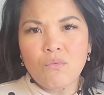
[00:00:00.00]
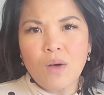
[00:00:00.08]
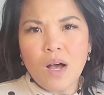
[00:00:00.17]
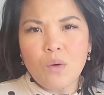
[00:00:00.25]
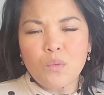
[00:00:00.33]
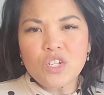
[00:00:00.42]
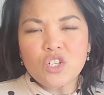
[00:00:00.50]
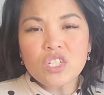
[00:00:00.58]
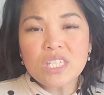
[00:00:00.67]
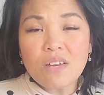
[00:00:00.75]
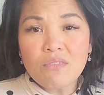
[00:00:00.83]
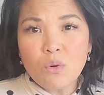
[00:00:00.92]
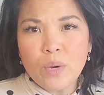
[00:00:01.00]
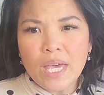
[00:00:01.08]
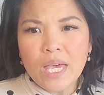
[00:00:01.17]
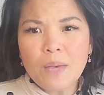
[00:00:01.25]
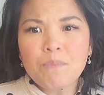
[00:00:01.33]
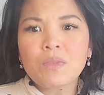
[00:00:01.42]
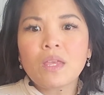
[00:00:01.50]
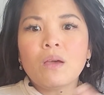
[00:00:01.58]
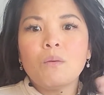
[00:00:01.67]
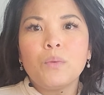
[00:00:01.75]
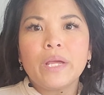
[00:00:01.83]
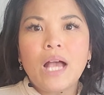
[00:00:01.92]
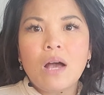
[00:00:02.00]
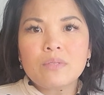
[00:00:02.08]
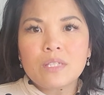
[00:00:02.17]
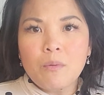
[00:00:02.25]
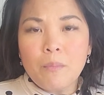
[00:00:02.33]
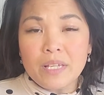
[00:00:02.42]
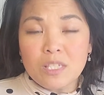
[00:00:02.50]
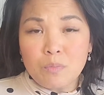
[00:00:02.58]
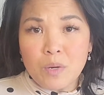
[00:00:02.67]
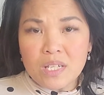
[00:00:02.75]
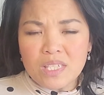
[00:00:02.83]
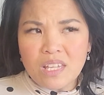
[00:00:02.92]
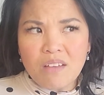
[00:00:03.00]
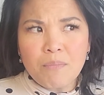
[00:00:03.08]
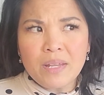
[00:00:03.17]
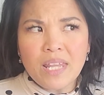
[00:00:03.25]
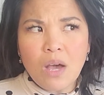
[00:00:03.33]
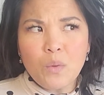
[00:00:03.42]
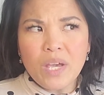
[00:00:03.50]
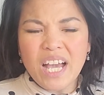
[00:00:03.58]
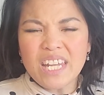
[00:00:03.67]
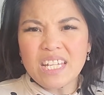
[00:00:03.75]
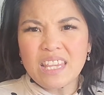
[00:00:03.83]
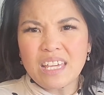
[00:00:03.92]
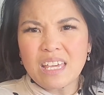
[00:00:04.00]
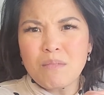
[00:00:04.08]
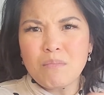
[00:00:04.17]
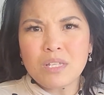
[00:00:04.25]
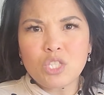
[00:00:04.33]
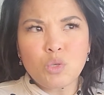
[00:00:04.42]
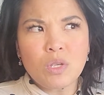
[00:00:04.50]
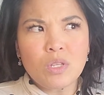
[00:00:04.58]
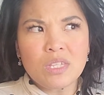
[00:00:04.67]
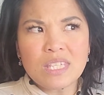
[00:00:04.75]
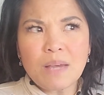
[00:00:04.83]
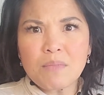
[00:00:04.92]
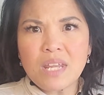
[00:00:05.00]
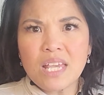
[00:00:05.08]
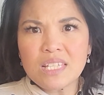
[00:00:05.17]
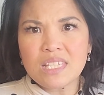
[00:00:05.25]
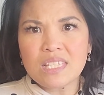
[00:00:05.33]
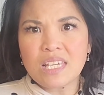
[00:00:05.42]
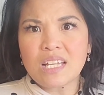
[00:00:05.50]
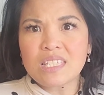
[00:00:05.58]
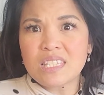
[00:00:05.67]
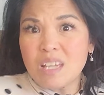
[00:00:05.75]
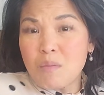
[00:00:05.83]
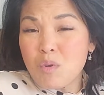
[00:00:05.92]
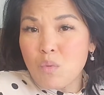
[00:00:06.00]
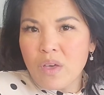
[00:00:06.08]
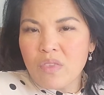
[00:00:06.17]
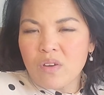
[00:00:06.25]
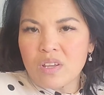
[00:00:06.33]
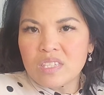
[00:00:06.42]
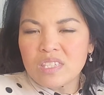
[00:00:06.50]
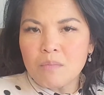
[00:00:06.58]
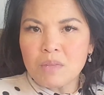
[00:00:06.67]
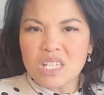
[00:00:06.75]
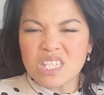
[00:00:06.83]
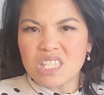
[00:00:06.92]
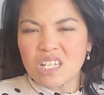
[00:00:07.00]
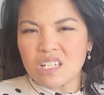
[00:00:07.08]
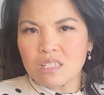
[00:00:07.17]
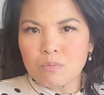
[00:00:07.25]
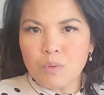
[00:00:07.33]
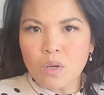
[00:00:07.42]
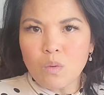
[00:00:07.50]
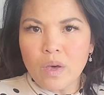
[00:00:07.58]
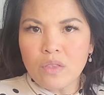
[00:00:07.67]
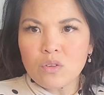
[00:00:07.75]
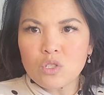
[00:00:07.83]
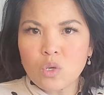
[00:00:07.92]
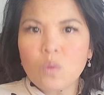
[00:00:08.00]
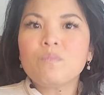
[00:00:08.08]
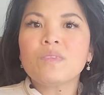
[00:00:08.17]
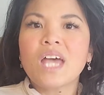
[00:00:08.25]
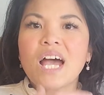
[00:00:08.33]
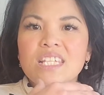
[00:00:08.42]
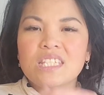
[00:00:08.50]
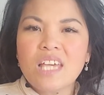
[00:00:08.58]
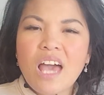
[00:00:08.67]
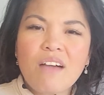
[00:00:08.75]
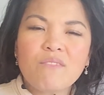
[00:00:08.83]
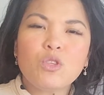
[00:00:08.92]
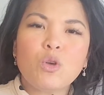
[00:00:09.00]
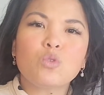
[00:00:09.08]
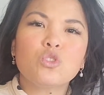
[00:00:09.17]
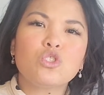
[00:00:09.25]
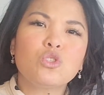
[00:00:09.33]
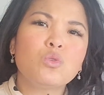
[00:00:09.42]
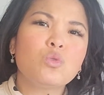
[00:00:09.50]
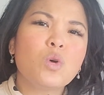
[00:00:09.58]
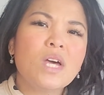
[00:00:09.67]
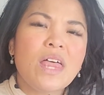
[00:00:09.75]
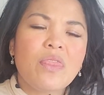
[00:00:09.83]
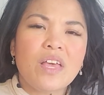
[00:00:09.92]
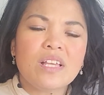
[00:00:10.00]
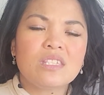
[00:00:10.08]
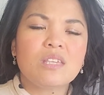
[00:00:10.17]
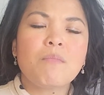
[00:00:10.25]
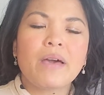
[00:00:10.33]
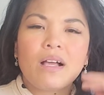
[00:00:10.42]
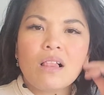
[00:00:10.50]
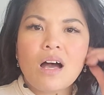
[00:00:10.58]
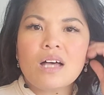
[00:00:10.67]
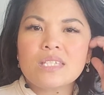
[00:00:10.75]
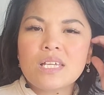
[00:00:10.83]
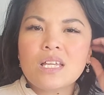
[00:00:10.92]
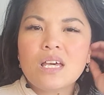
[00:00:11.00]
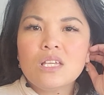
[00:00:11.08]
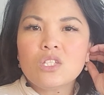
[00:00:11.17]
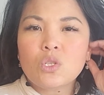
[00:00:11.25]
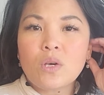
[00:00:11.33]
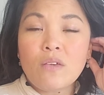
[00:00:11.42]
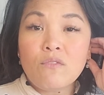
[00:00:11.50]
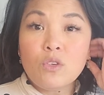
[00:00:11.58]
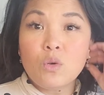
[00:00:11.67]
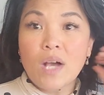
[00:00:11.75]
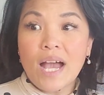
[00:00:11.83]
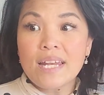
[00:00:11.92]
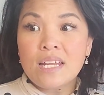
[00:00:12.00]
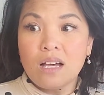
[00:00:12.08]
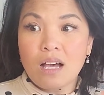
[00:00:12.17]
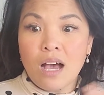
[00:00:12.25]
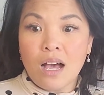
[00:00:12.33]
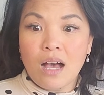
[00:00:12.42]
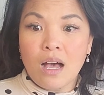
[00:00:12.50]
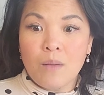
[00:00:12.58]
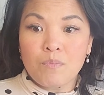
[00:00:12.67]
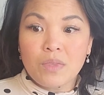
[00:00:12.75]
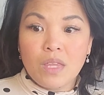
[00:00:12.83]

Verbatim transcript: uh, winter stuff away, bring up some of my spring stuff. But now we're kind of like in between. Some days it's like a summer weather and some days it's like a spring weather. So I still have those two things in my closet. So if you kind of um,